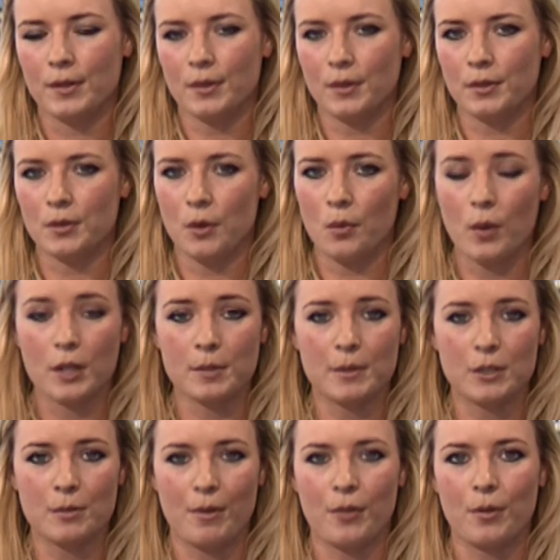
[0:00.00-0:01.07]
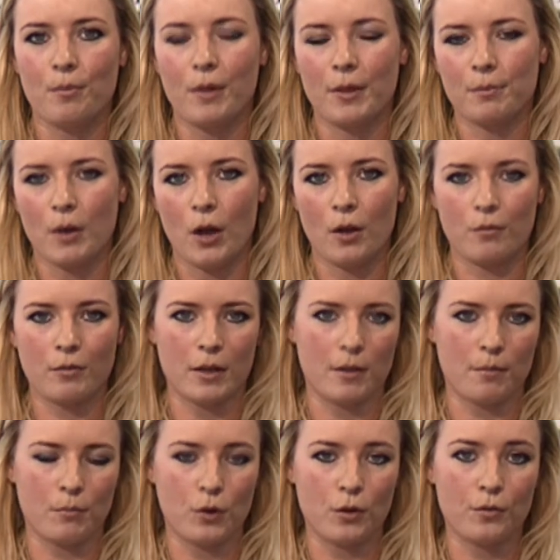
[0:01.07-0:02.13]
So a worse picture month on month, but hopefully
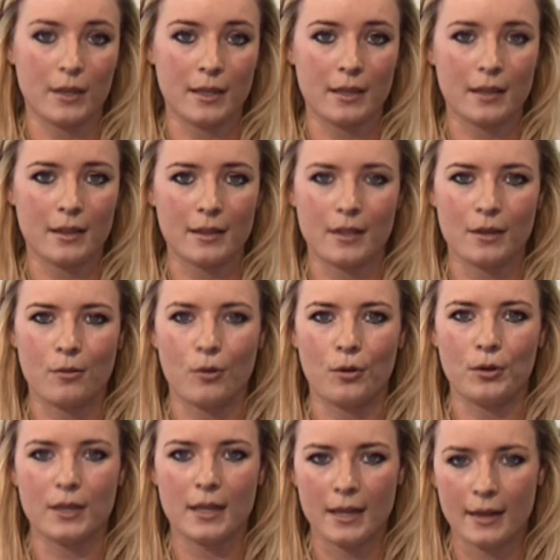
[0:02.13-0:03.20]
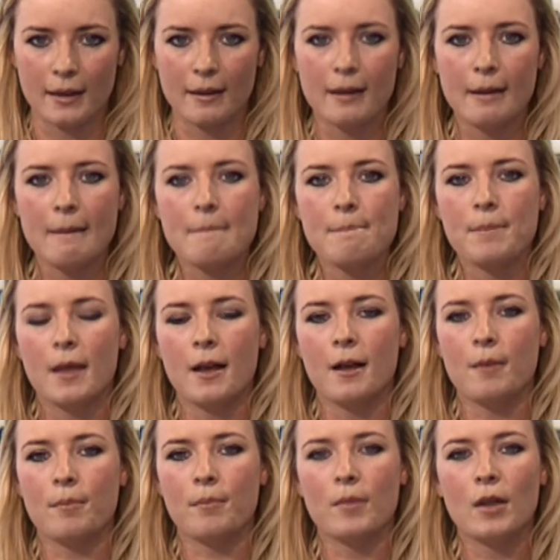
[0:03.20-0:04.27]
improving year on year.
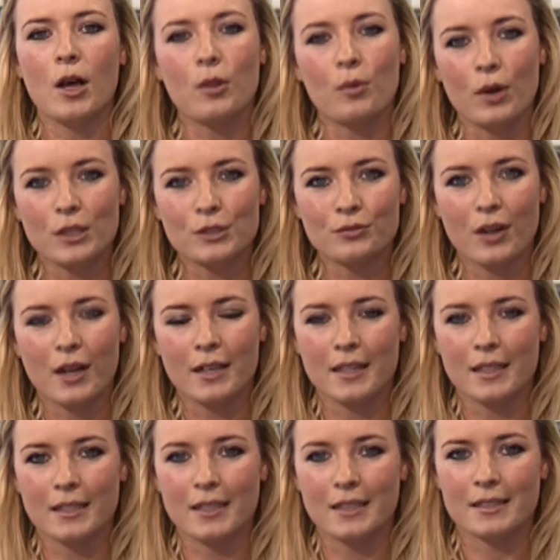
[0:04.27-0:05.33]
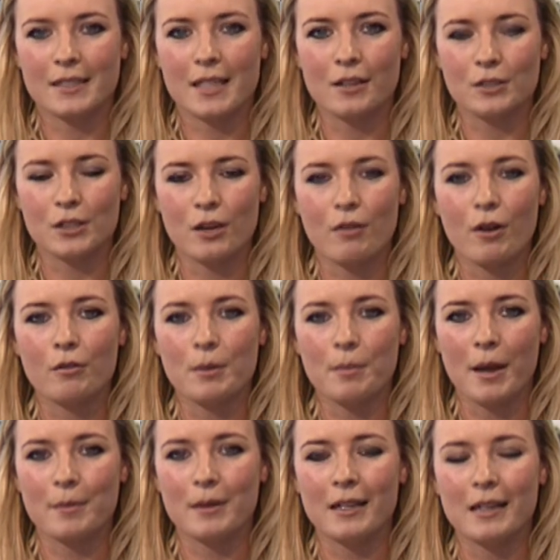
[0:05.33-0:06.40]
Otherwise, Friday, it's the LTRO
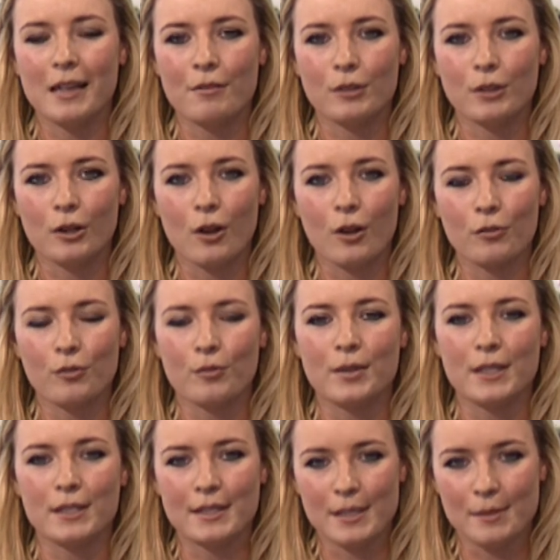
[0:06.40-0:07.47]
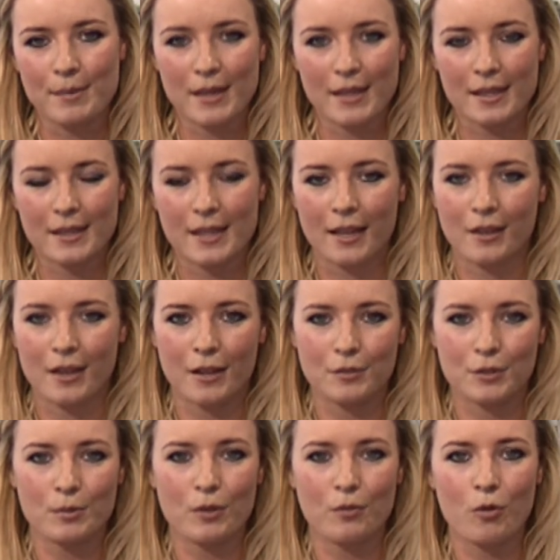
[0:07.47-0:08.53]
repayment at 11 o'clock from the ECB, the
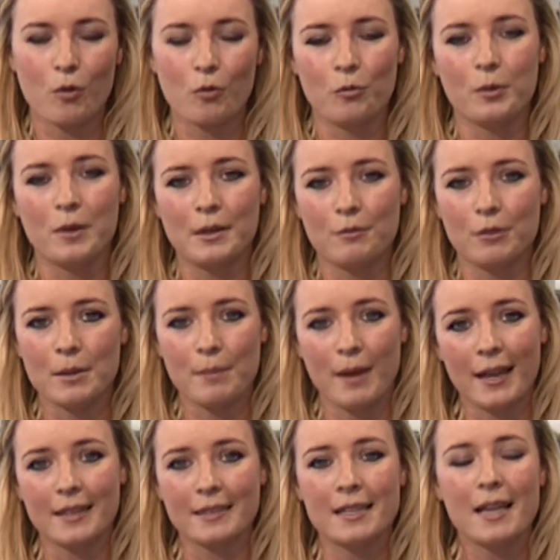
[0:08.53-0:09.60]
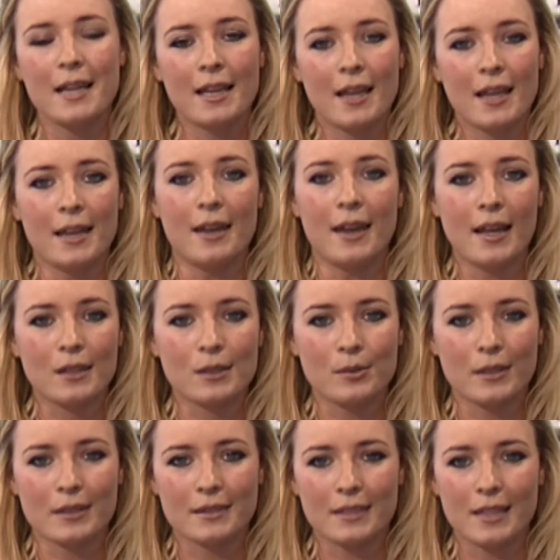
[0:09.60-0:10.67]
announcement of what will be repaid next
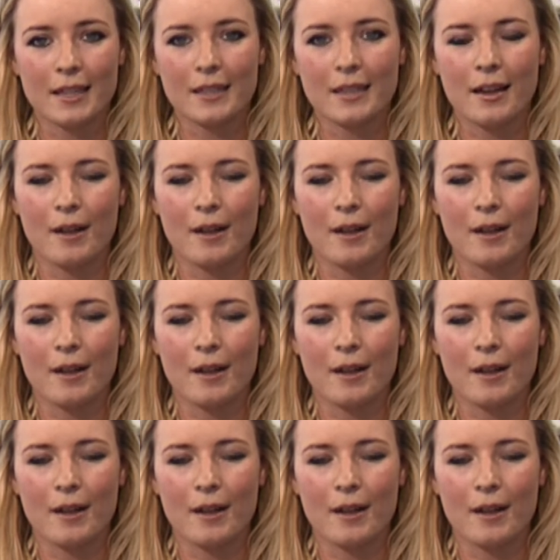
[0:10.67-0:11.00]
Wednesday.